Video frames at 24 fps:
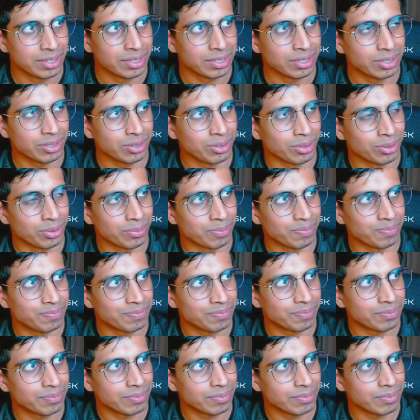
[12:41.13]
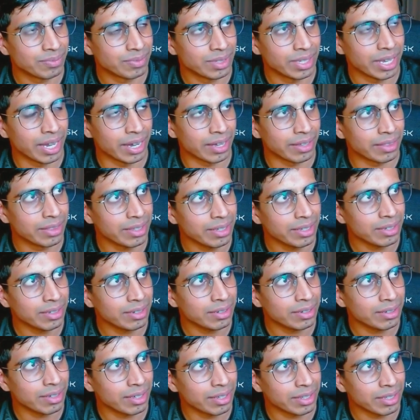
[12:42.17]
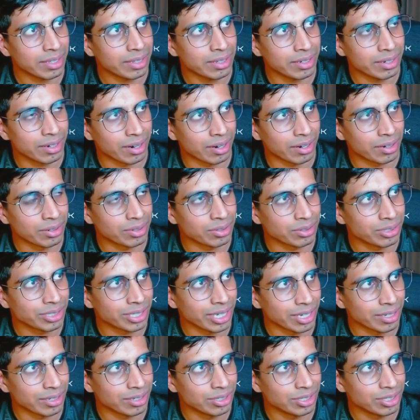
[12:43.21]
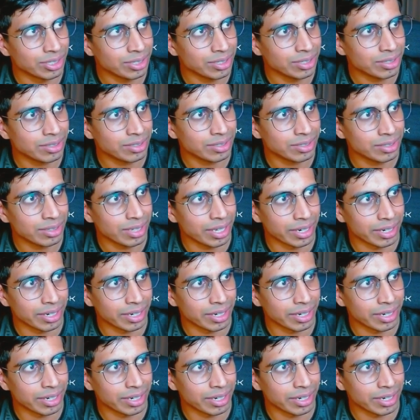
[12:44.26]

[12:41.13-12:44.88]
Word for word: So yeah, I think I think there are those challenges,